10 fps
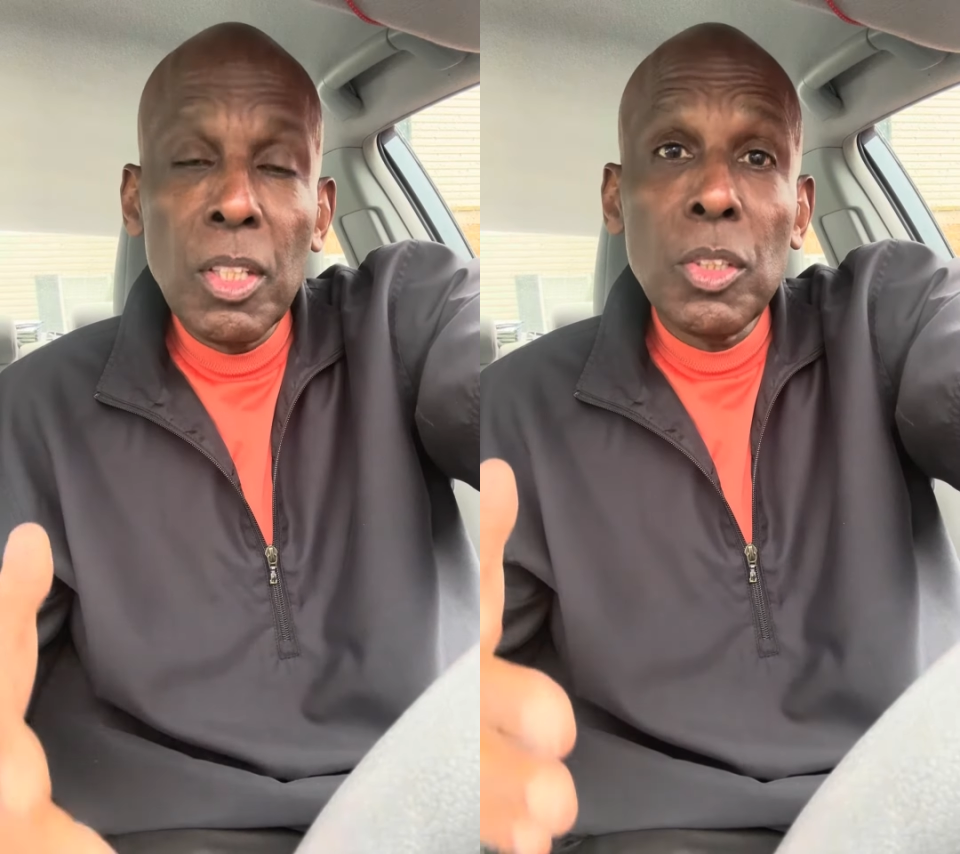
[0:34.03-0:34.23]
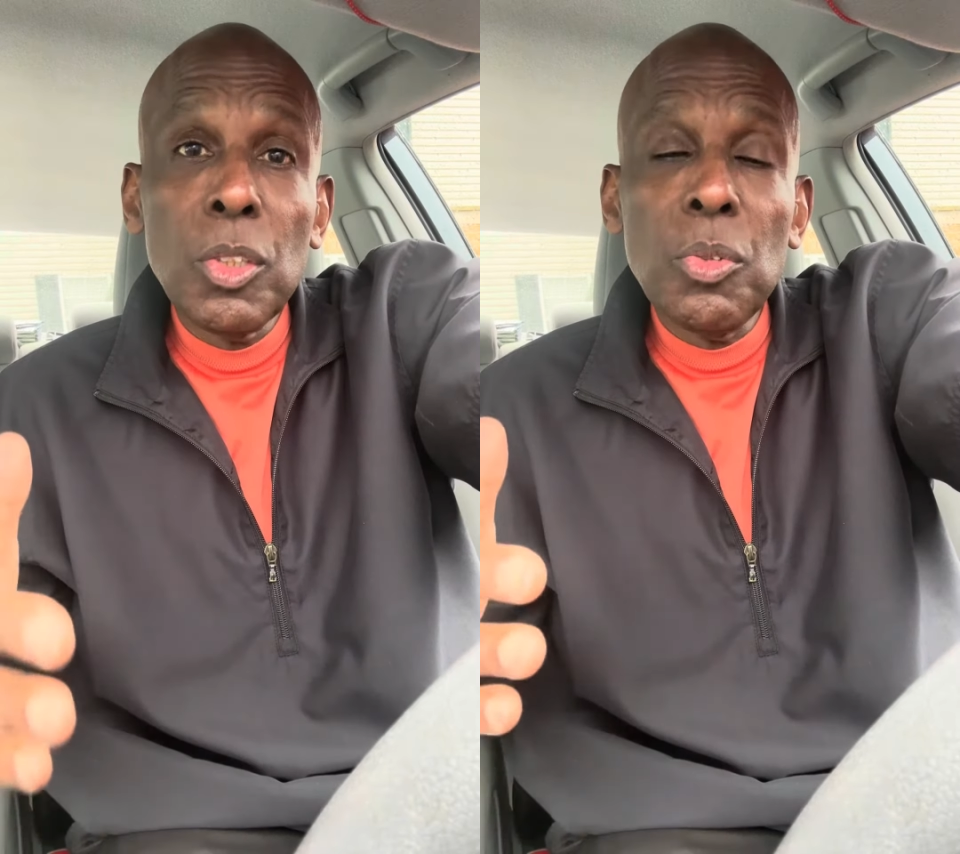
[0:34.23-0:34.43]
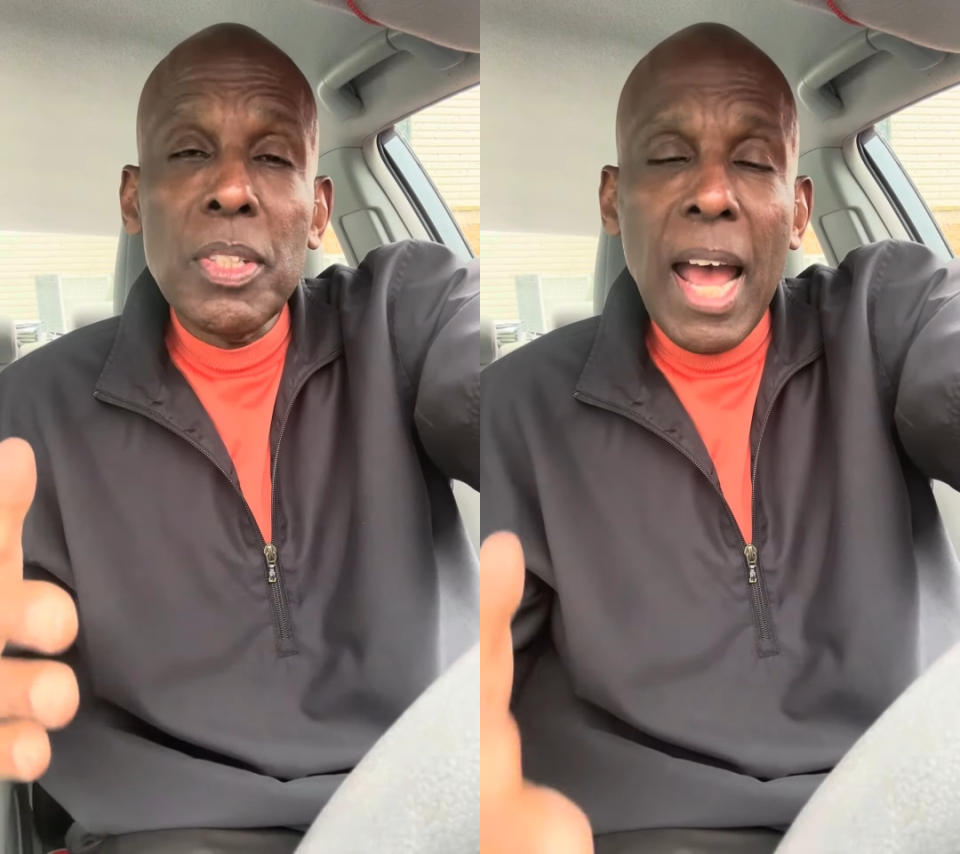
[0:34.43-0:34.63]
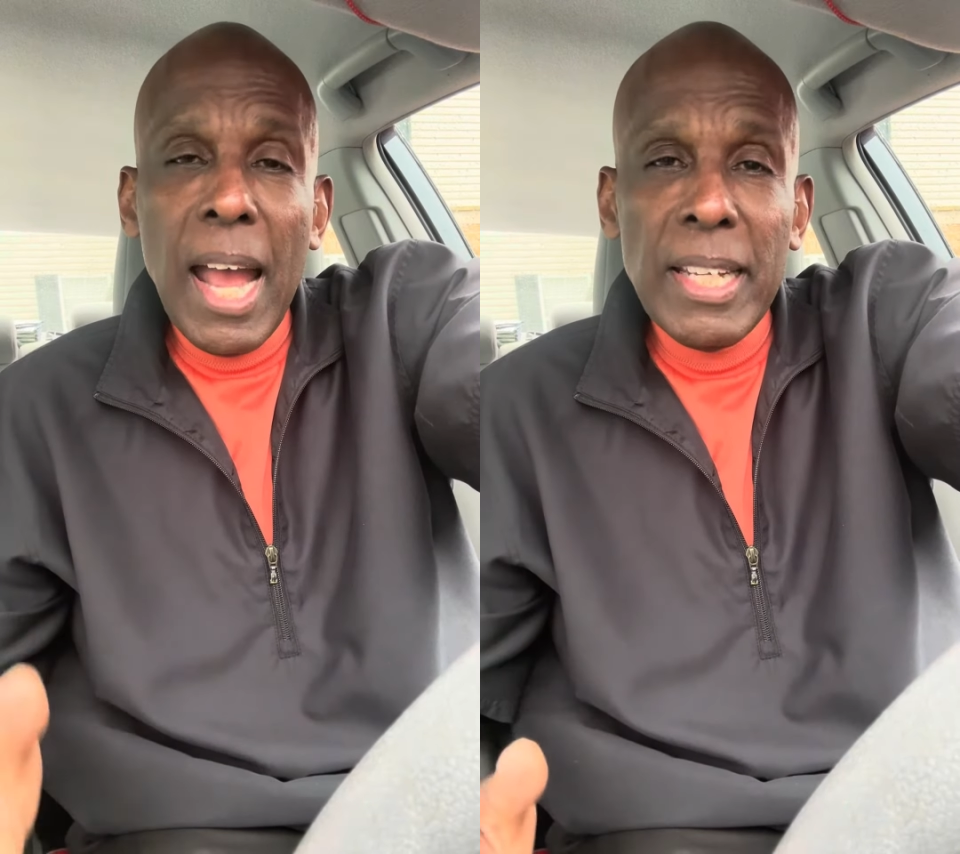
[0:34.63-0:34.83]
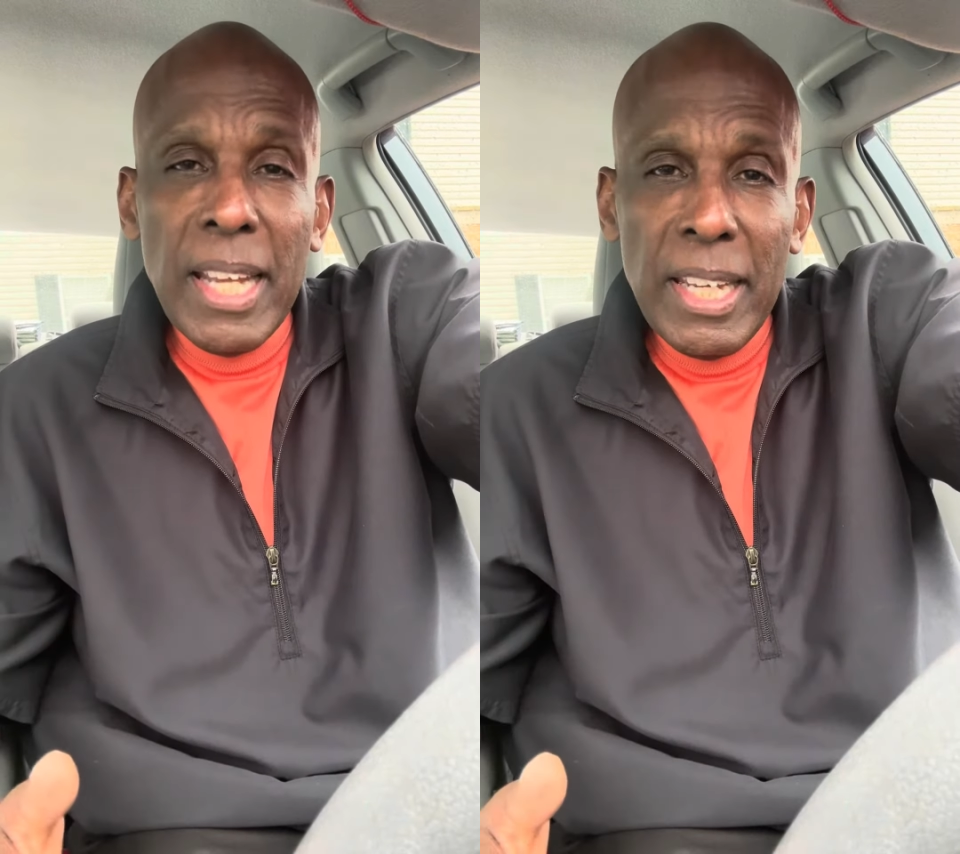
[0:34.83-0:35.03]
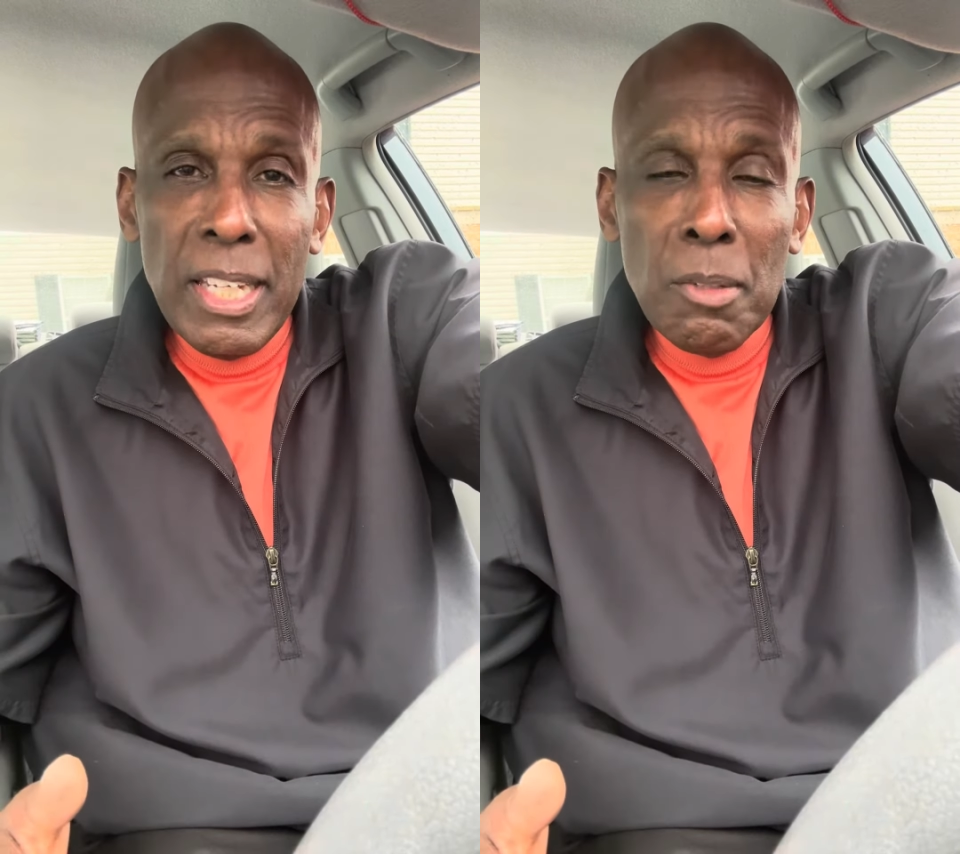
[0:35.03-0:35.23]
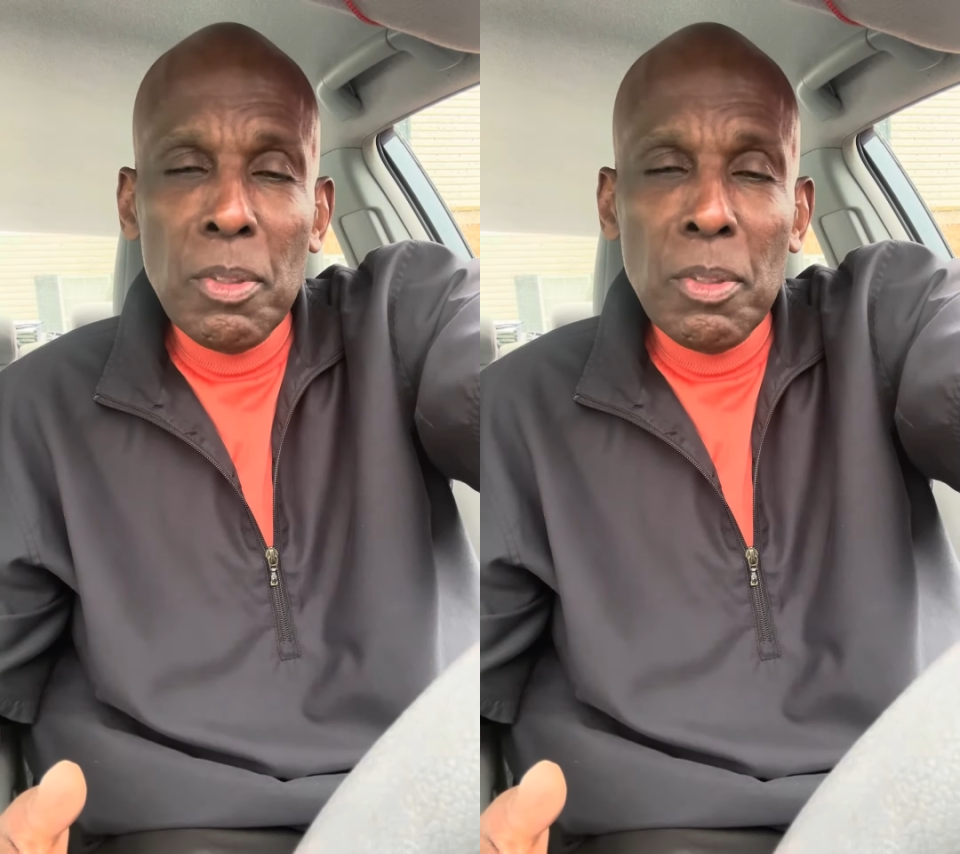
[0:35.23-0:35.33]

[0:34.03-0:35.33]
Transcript: to 9 a.m.